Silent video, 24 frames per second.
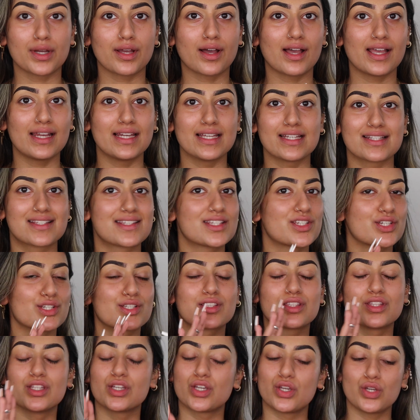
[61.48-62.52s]
my eyelids
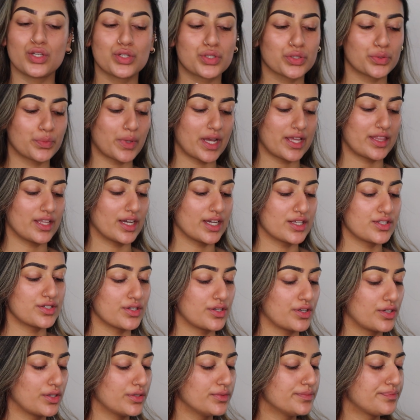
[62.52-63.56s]
just the usual way that I
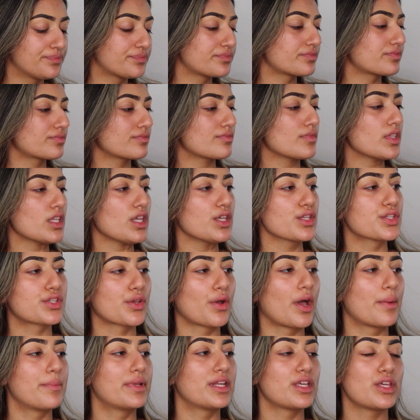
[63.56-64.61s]
do. So
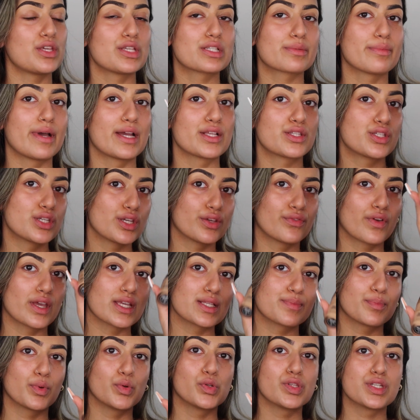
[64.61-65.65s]
I'm going to use my Too
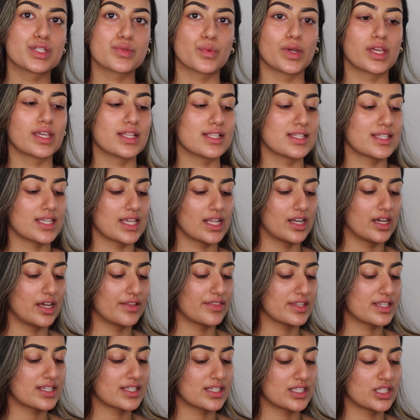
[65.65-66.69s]
Faced Born This Way concealer,
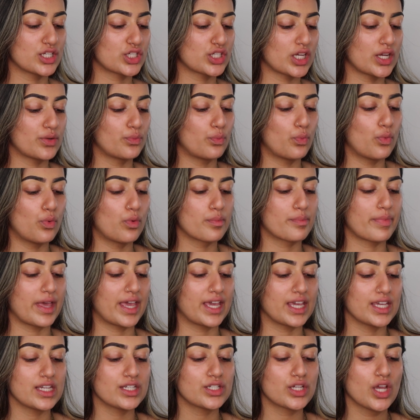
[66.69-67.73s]
and this is in the shade Warm
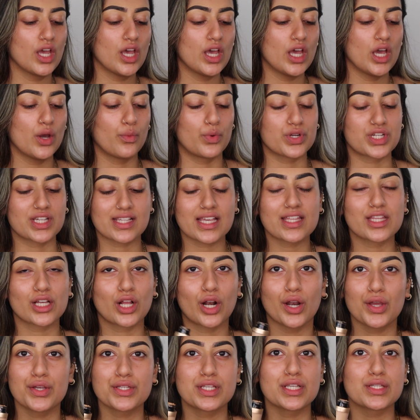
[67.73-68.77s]
Beige, which is like the
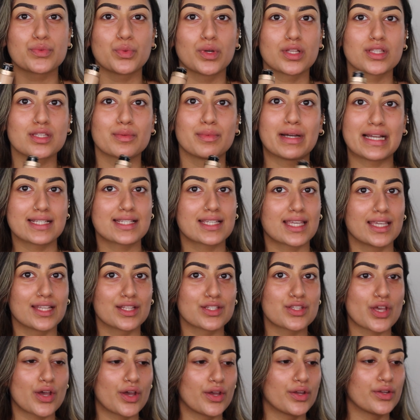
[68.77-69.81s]
closest one to my
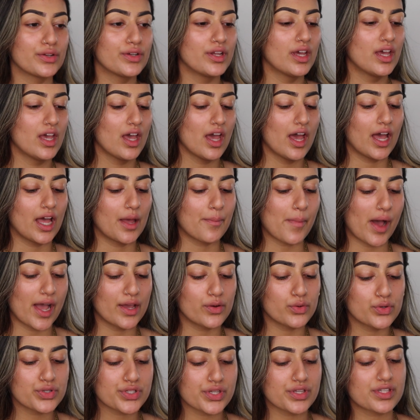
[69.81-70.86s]
skin tone.
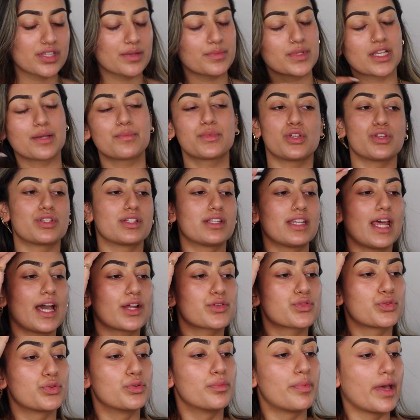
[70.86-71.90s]
I also sometimes use
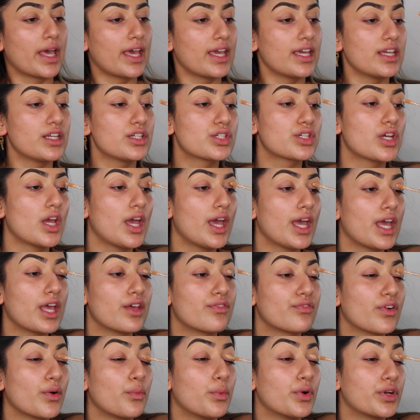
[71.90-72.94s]
Natural Beige
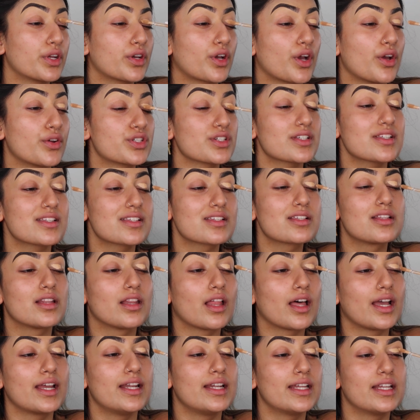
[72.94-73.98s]
if I want to go just
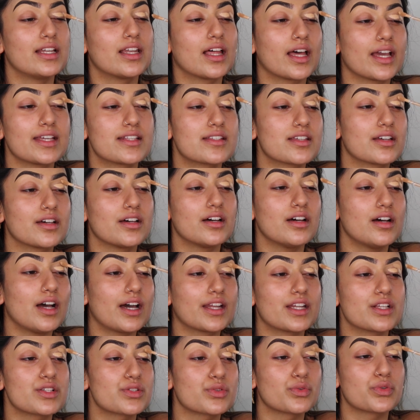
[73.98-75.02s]
slightly lighter,
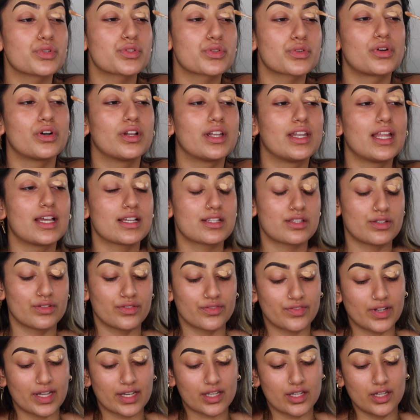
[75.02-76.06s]
and it's also got less
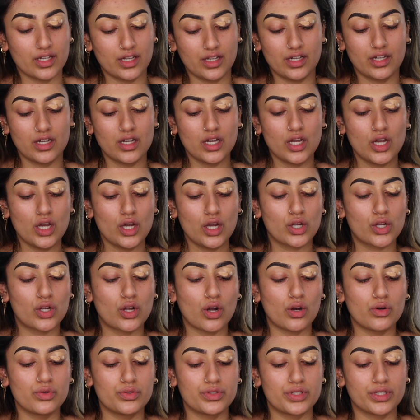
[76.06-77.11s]
of like a
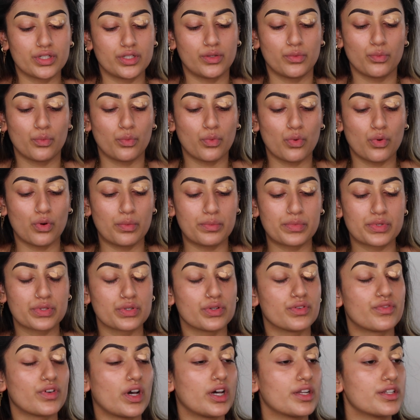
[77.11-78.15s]
golden warm
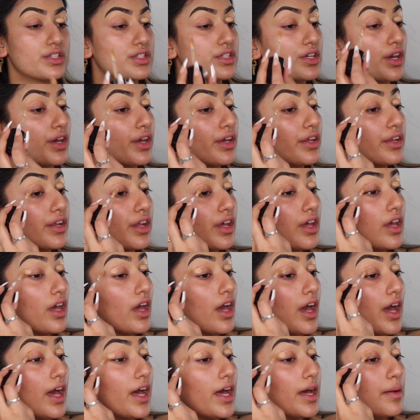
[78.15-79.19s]
sort of undertone.
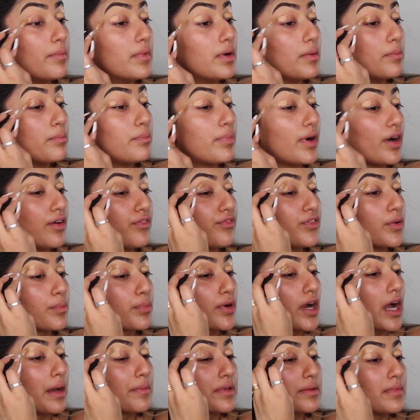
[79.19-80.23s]
But for
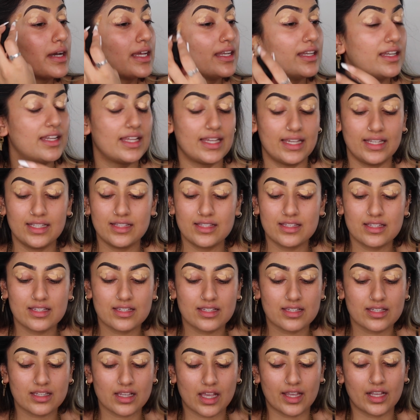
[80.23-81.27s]
priming my
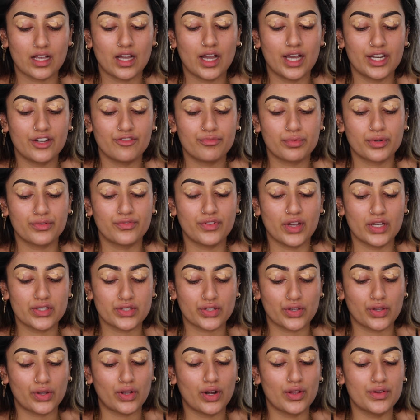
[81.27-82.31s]
lids, I kind of prefer to
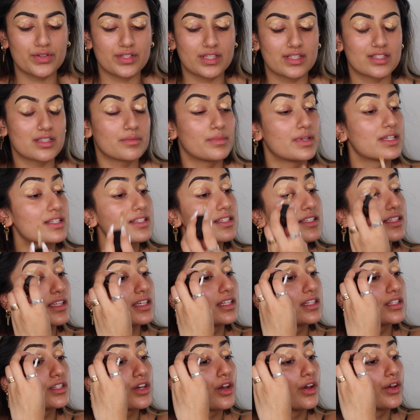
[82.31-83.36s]
go closer to my
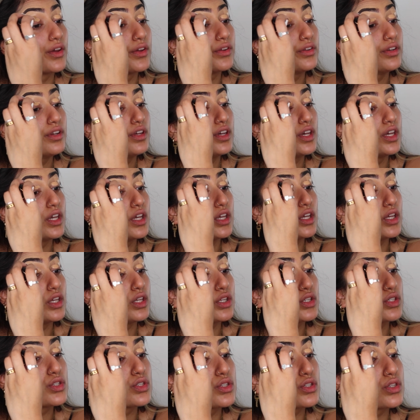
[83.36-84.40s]
skin tone.
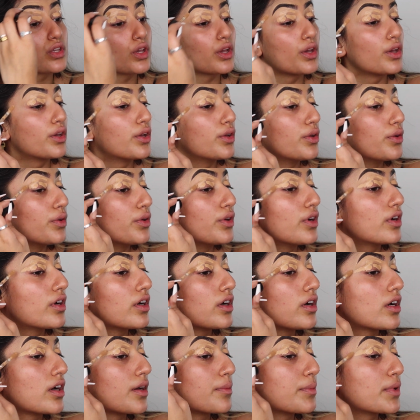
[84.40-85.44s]
So
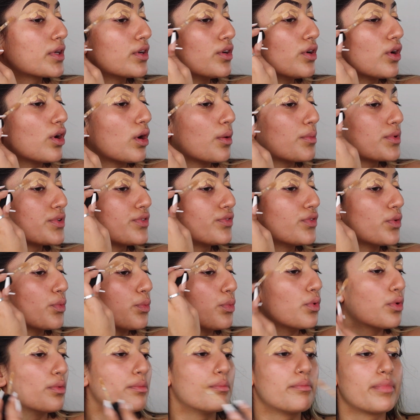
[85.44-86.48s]
I'm going to opt for
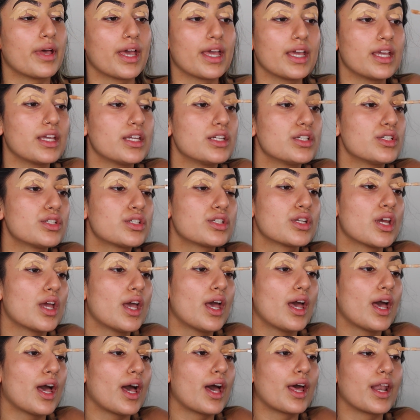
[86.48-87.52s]
Warm Beige,
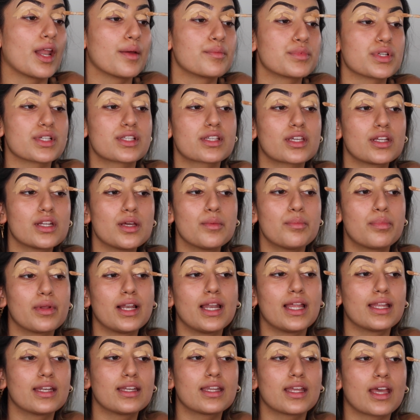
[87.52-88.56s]
and I'm just going to
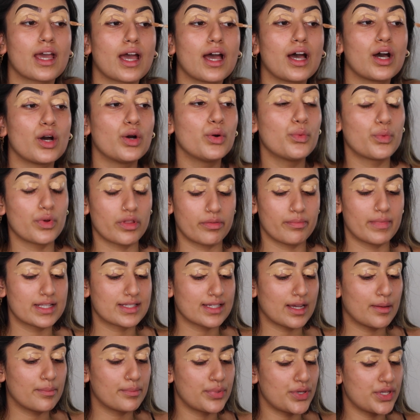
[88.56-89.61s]
blend it out with my
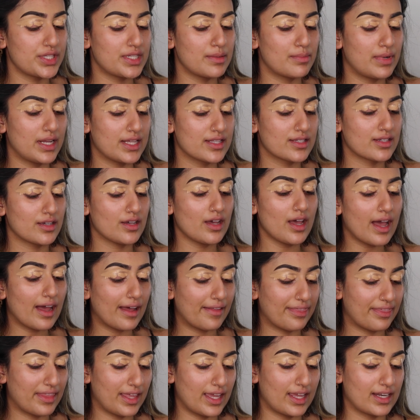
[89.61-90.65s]
damp beauty blender
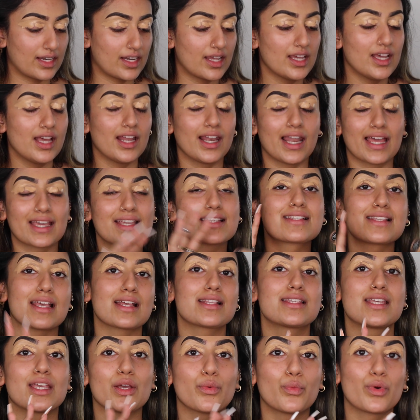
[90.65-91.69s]
and then like
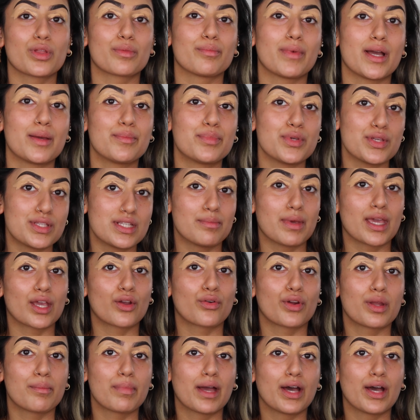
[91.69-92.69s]
set it with my Beauty Bakery